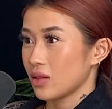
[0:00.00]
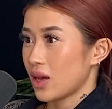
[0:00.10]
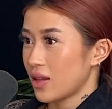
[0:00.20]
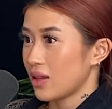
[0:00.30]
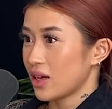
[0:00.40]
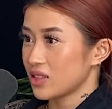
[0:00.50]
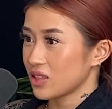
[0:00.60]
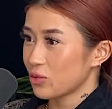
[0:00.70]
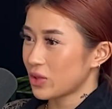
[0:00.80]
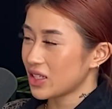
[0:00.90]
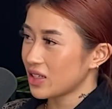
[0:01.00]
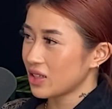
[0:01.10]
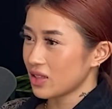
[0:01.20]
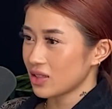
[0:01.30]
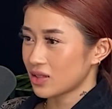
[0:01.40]
and that's it. What it
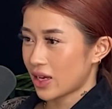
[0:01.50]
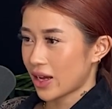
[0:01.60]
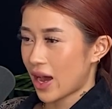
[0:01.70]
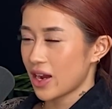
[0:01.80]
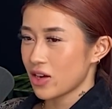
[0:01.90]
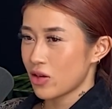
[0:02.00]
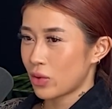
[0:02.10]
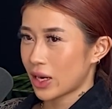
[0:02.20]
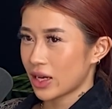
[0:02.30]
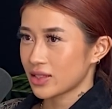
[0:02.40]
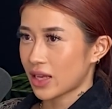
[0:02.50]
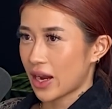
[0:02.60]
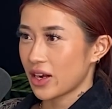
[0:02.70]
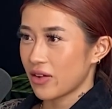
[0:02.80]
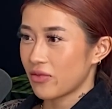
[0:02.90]
is, like I know what I
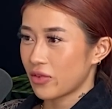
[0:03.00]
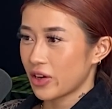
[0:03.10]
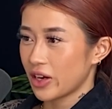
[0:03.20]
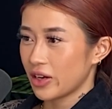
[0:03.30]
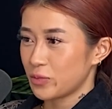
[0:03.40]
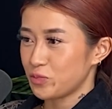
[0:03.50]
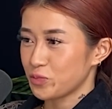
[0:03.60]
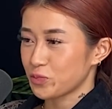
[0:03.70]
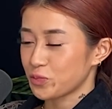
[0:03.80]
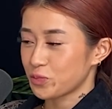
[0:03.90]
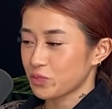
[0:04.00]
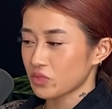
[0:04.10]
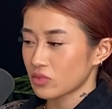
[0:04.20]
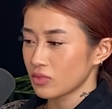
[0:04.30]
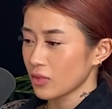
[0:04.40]
signed up for.
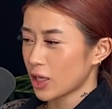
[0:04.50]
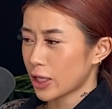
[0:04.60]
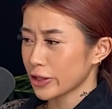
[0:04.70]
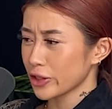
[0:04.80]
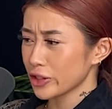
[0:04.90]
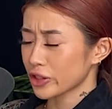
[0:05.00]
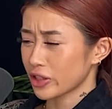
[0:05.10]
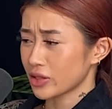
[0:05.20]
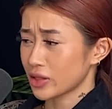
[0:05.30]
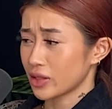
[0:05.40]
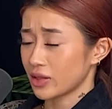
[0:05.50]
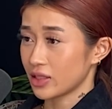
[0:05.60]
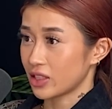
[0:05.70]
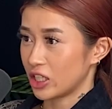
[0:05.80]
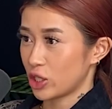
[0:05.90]
Like there's girls in
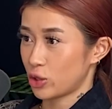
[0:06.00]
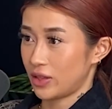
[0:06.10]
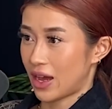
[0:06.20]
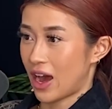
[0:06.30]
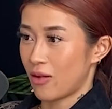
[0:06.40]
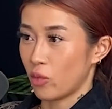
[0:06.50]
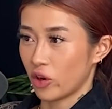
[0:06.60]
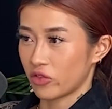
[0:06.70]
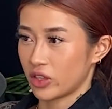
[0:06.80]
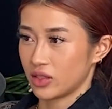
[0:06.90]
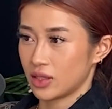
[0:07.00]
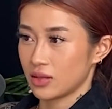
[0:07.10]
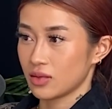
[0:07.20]
this industry that have boyfriends,